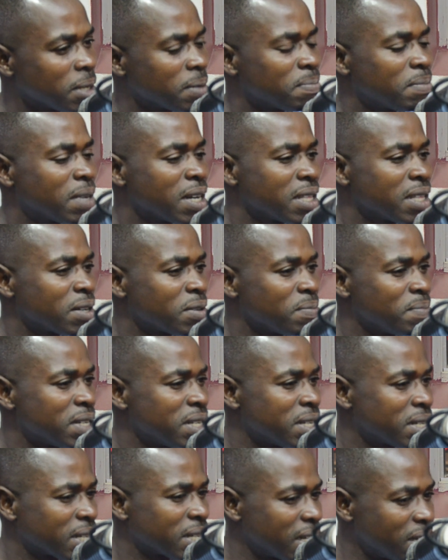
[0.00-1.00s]
By the way,
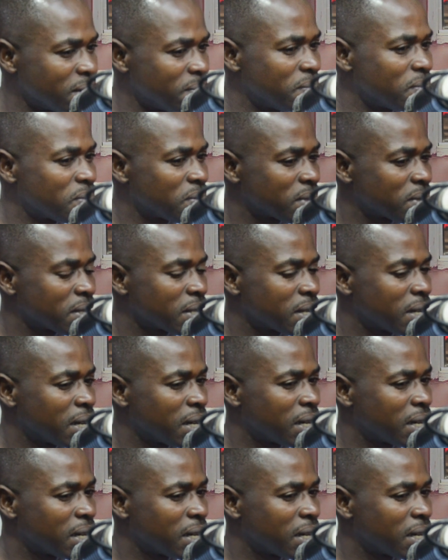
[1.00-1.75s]
many times,